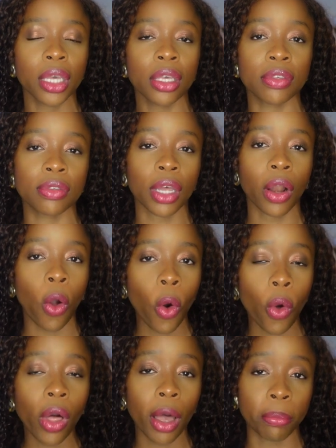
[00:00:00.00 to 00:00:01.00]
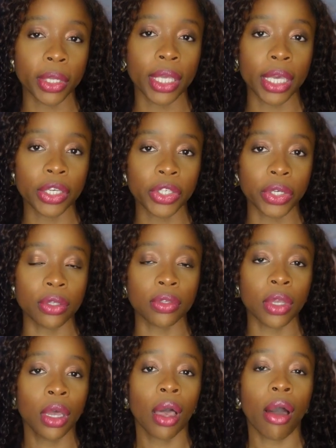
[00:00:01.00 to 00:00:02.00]
is that all
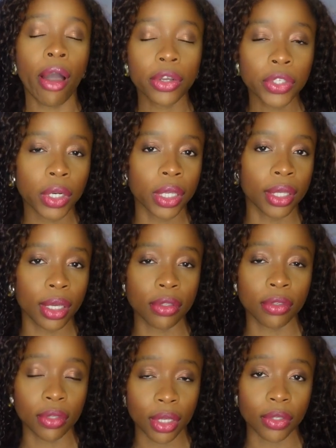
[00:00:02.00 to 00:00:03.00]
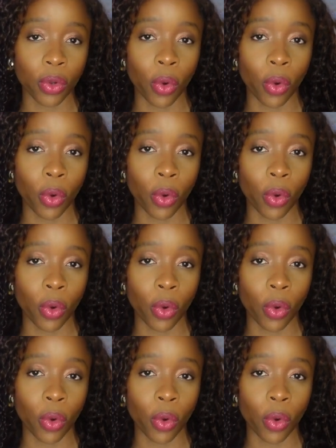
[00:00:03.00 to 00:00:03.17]
applications actually get sent